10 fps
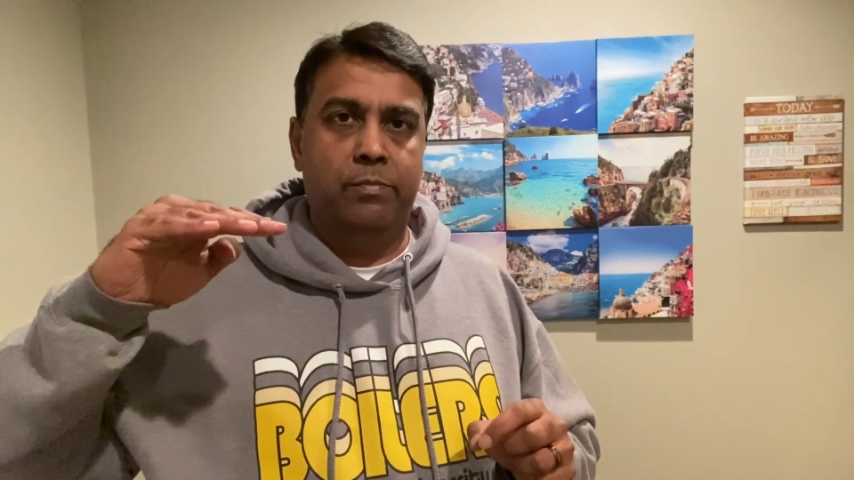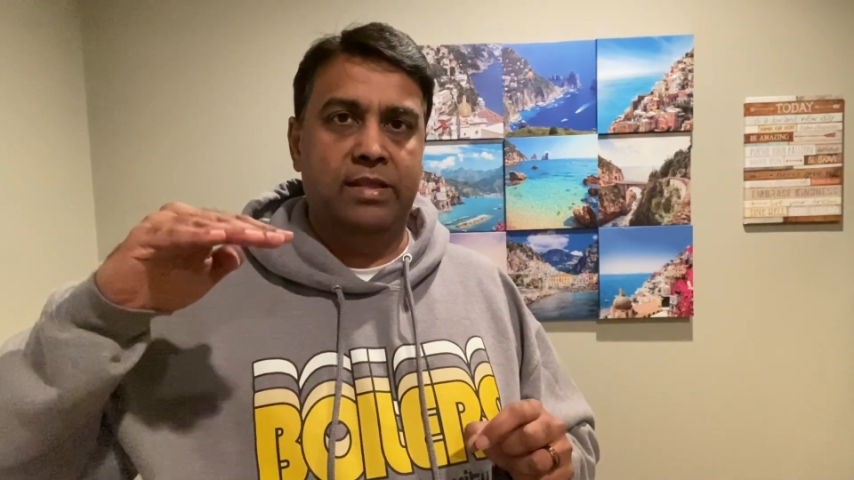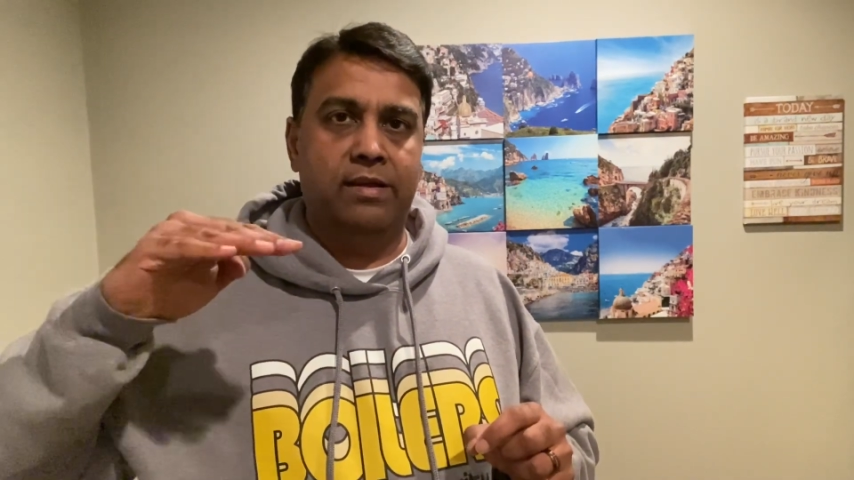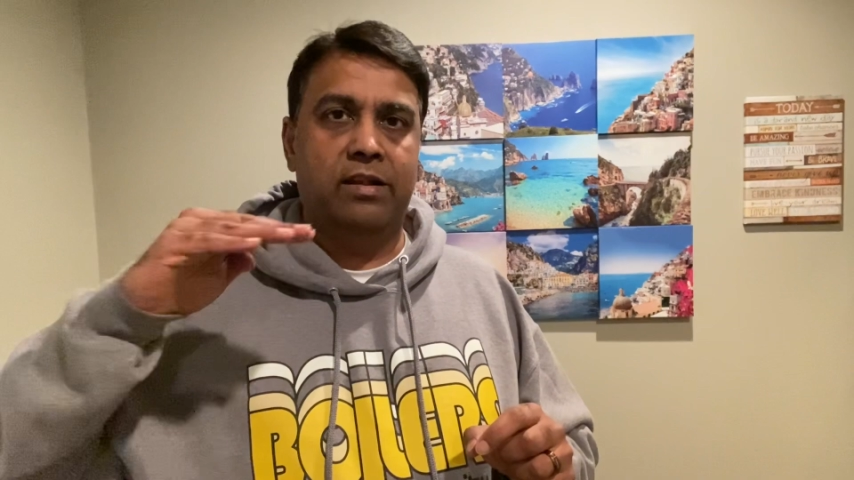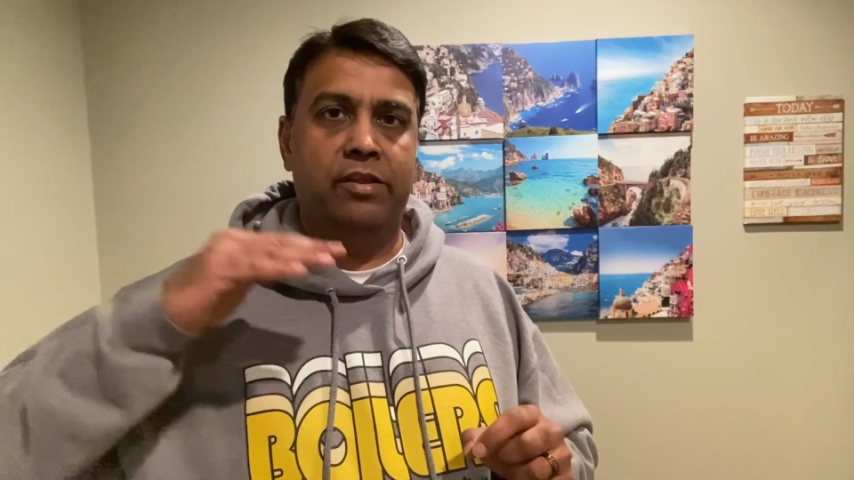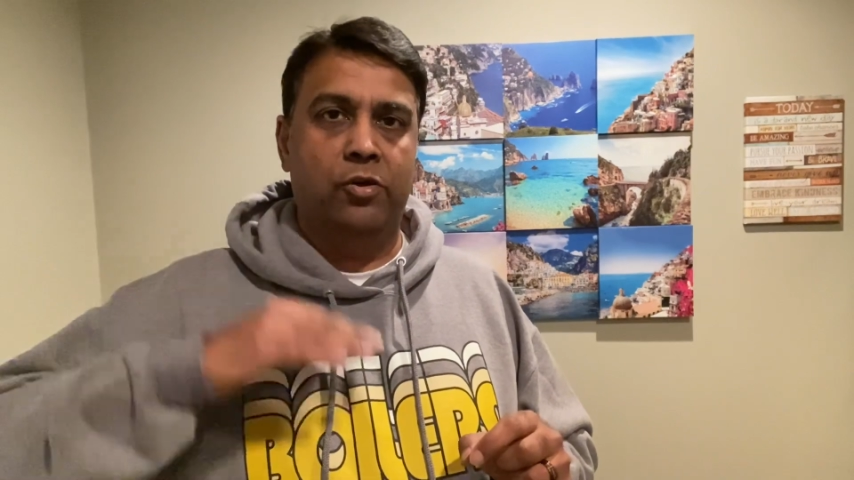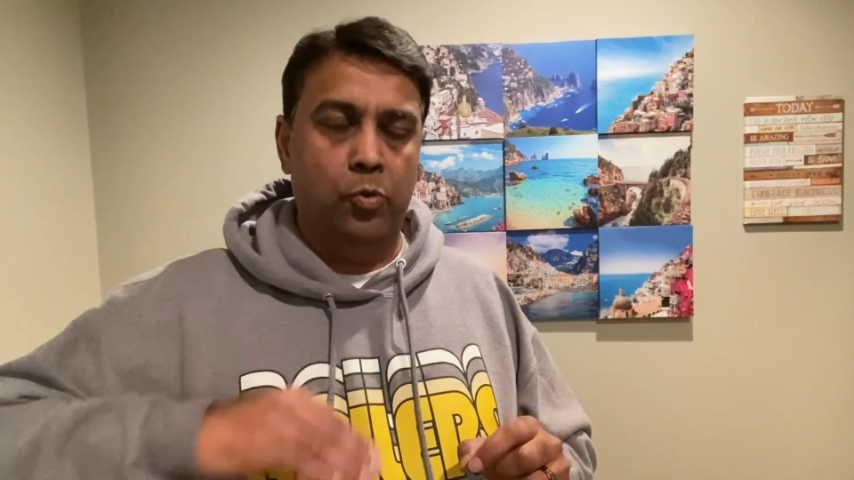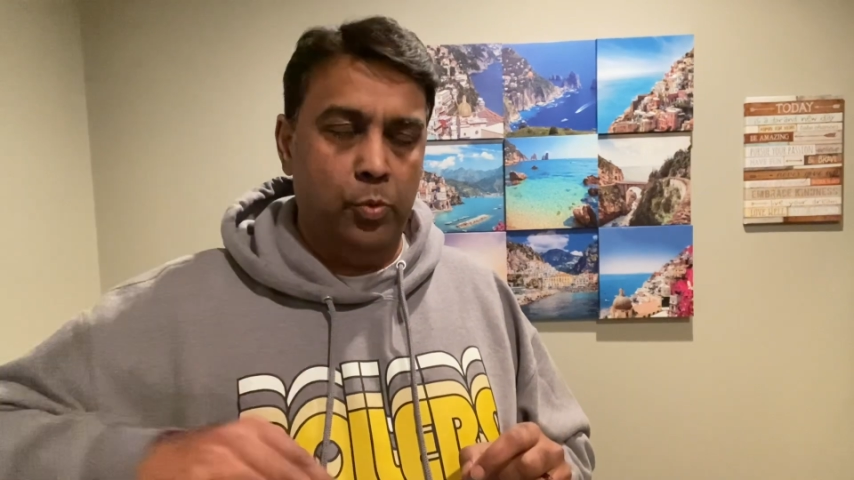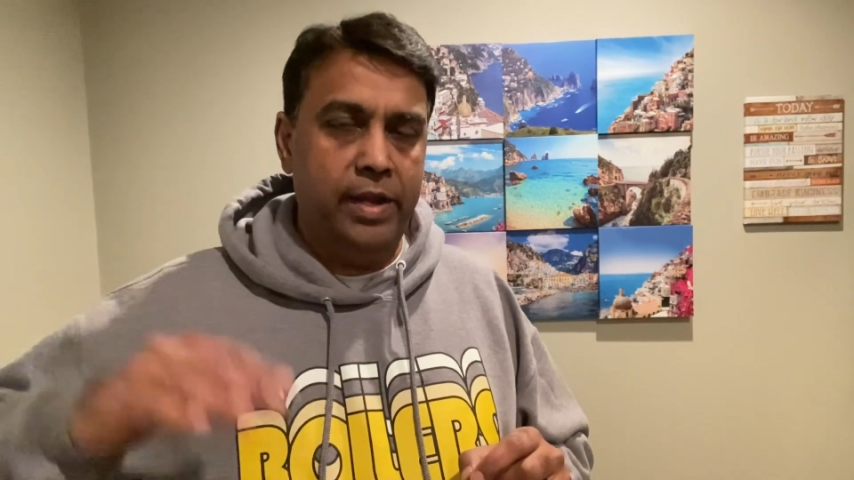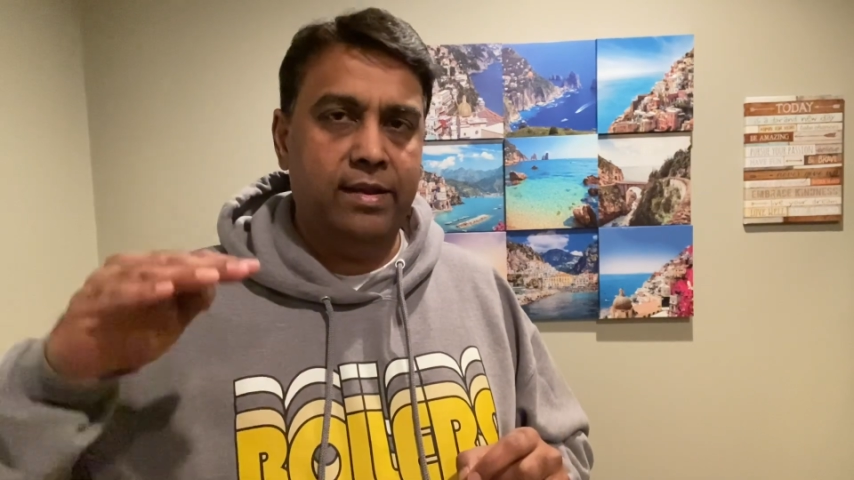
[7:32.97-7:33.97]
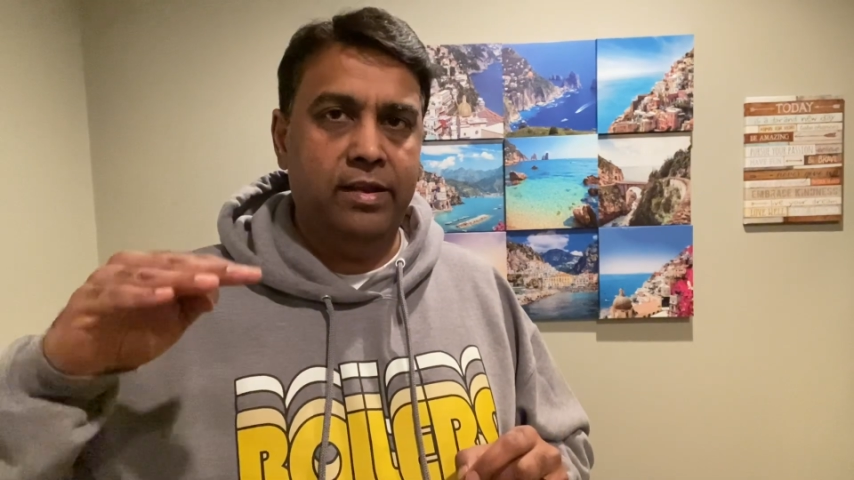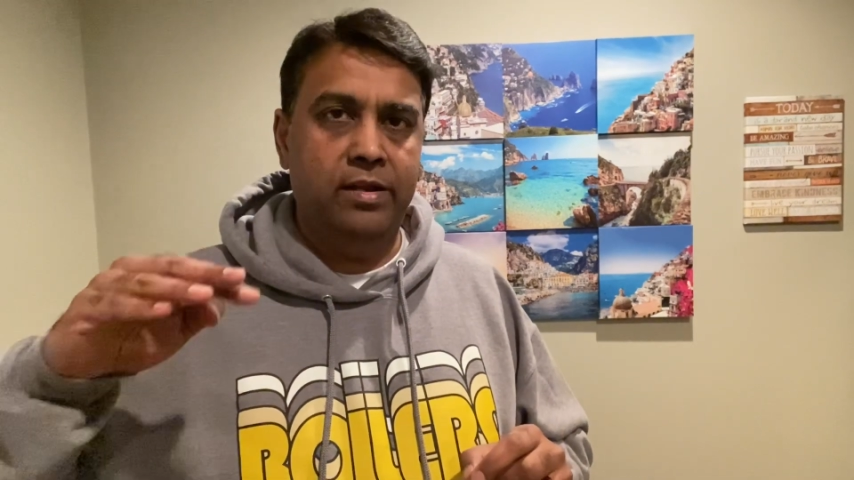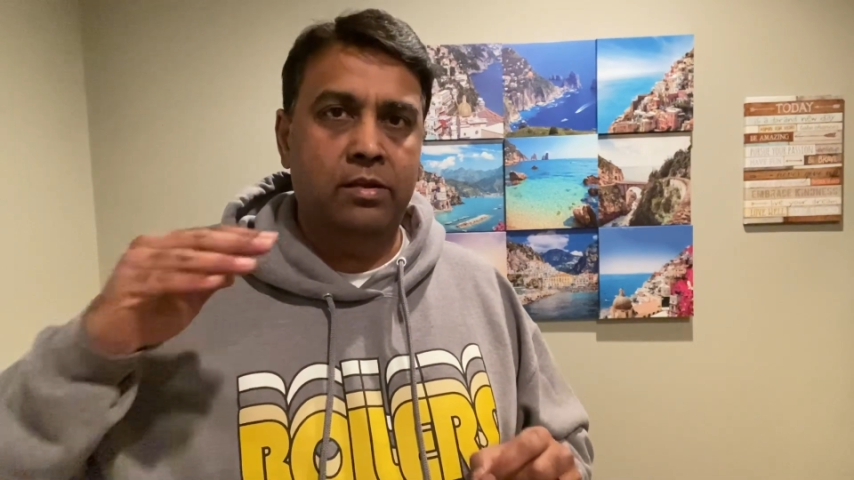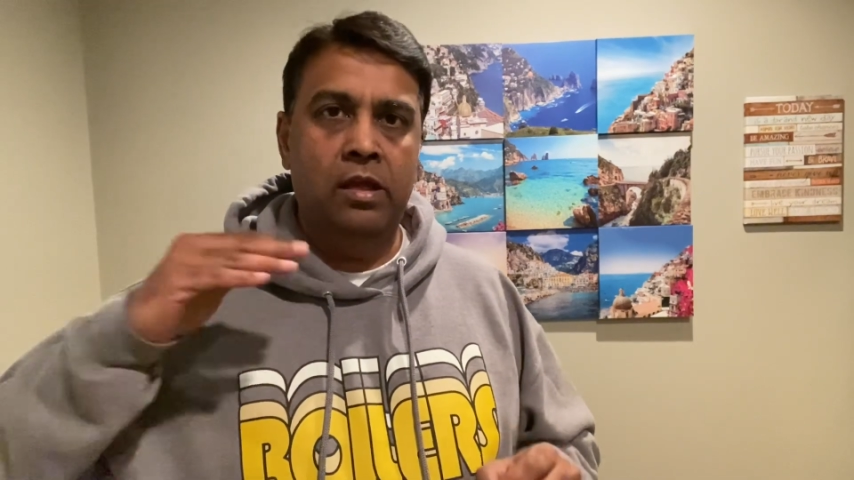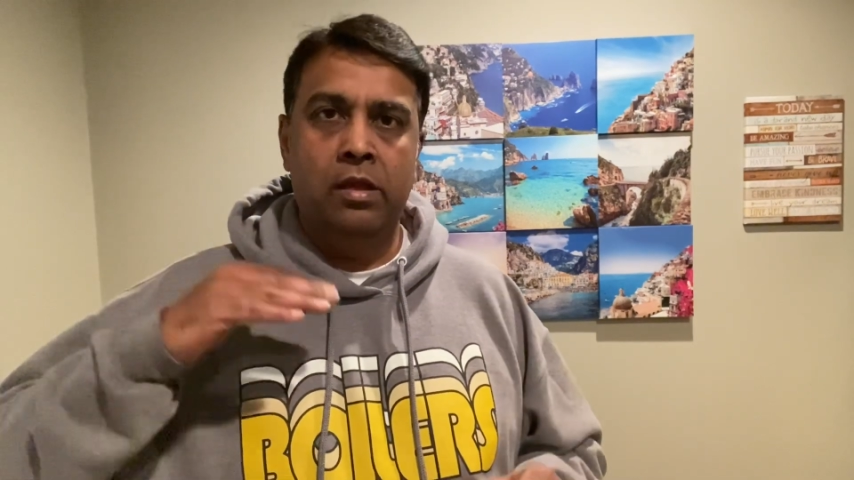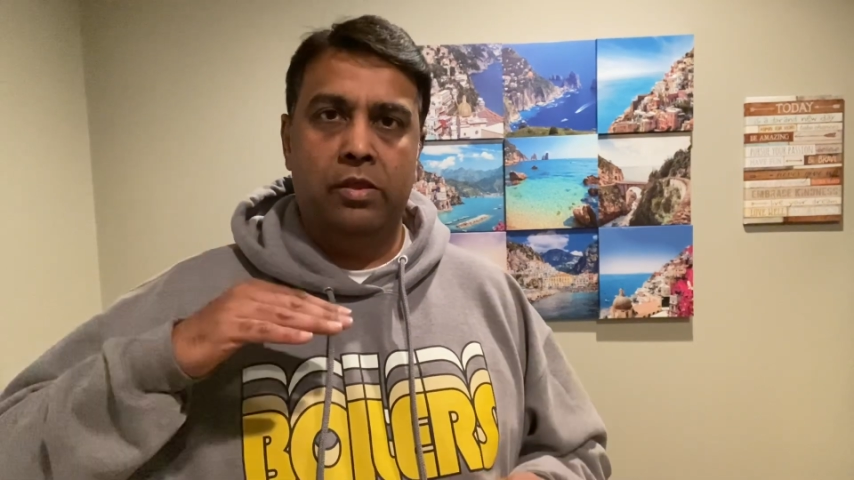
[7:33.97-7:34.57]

basically renovate it,